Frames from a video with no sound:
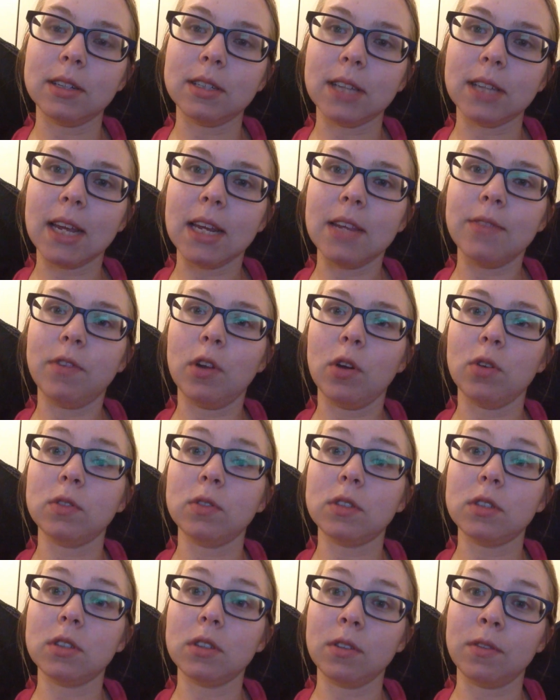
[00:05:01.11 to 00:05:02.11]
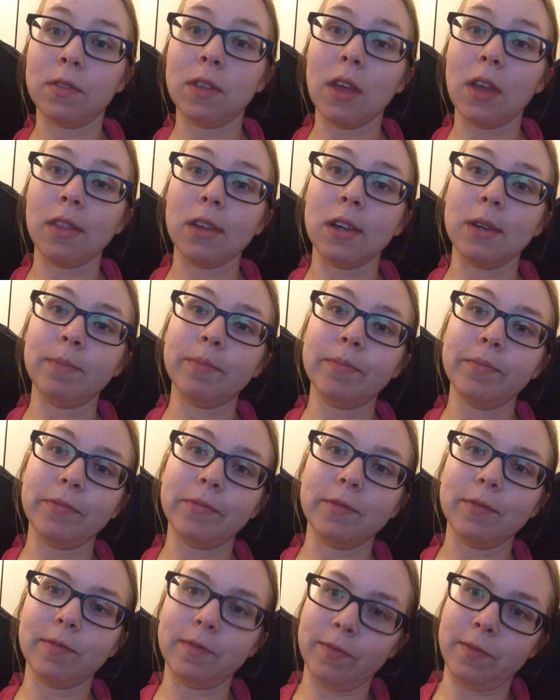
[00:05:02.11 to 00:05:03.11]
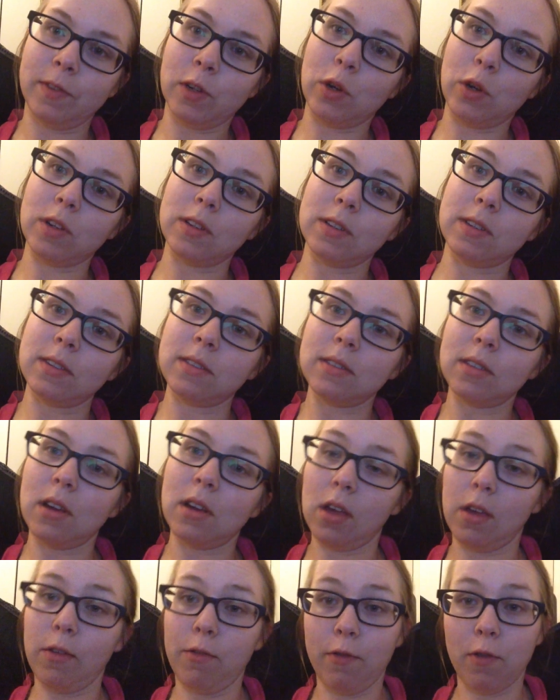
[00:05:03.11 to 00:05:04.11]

daily vlogs of the other vloggers I